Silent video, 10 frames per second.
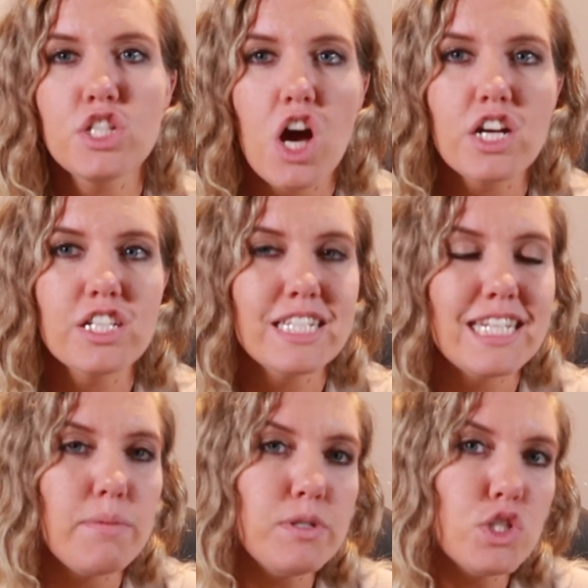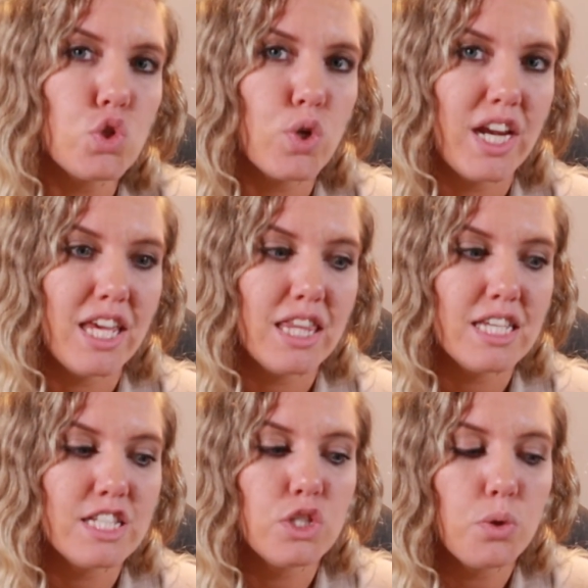that dogs are demonstrating
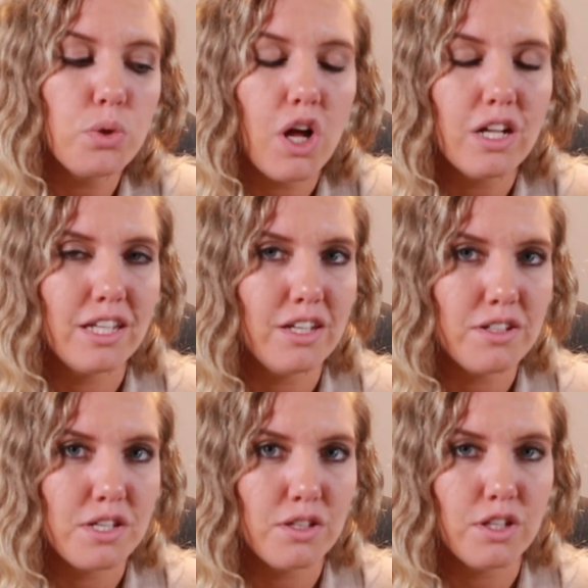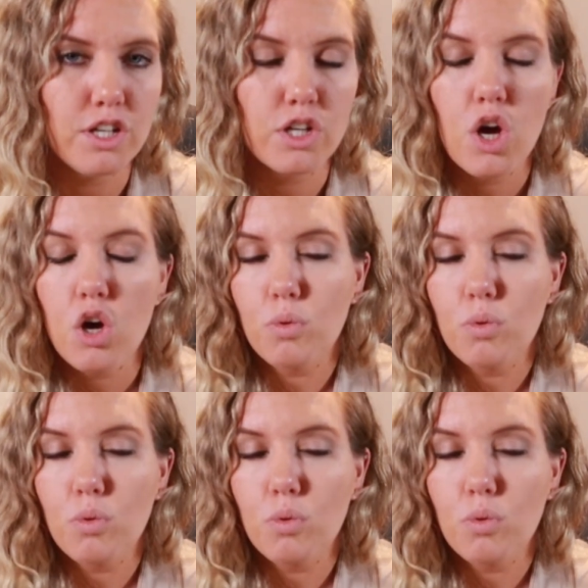this so-called guilty look